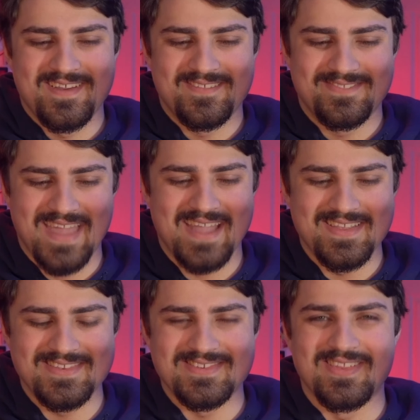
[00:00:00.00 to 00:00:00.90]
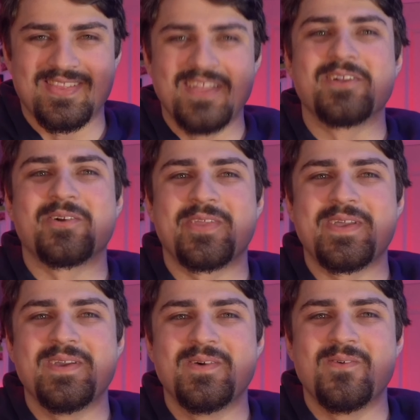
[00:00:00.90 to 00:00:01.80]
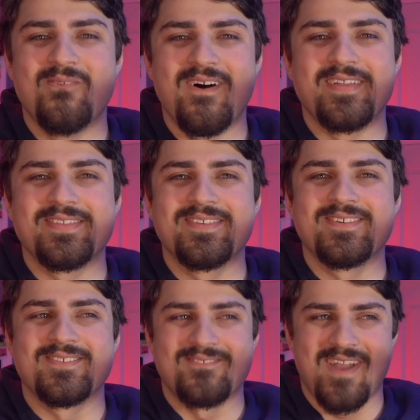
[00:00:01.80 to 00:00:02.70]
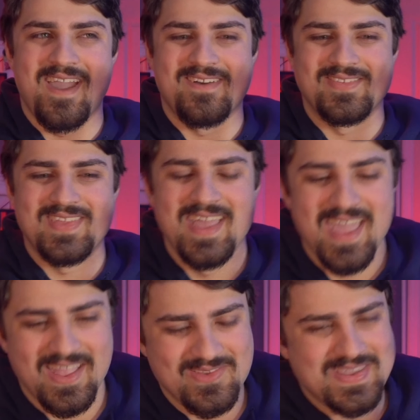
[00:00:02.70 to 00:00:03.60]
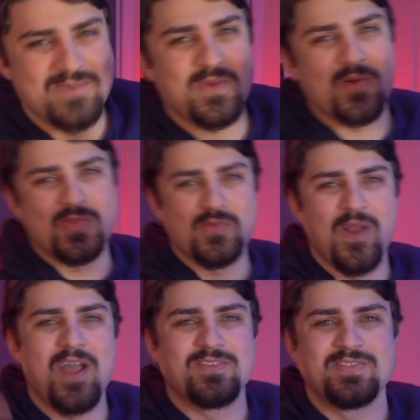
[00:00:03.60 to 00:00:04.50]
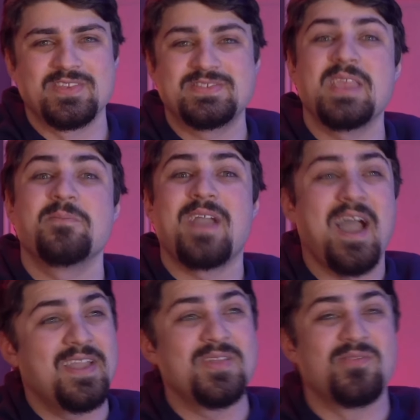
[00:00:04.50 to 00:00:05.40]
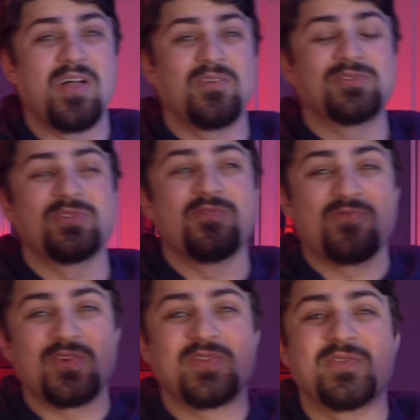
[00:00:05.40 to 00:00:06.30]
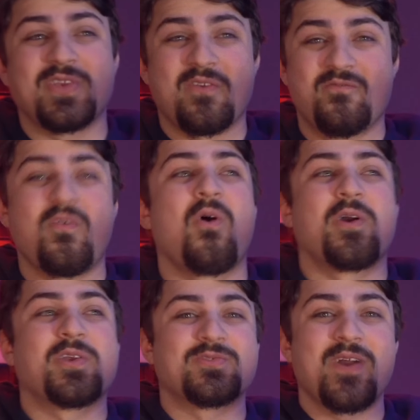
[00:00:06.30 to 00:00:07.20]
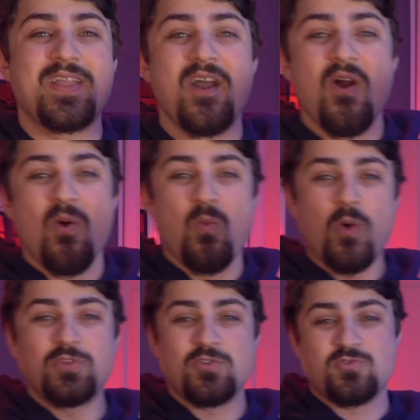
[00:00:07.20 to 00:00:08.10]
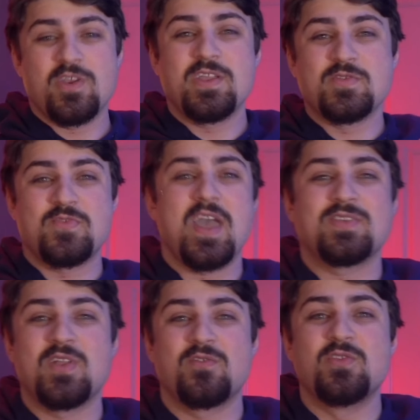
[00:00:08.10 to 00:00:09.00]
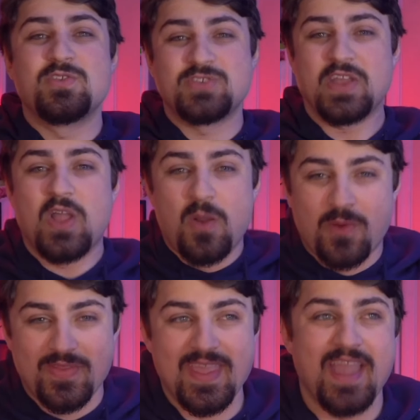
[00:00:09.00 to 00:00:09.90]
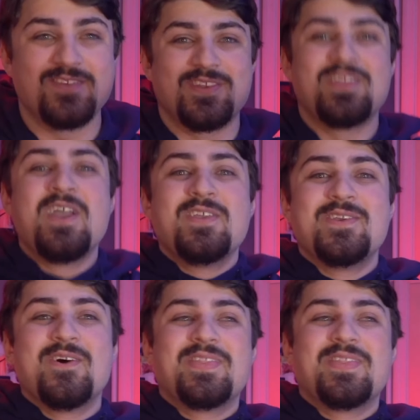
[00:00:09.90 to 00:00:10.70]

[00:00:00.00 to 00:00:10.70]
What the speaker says: That is literally 1 round. And you keep going through rounds in the same kind of level. So in the first level, it's like a forest, right? Once your train gets fast enough and you decide to upgrade the engine, you go to the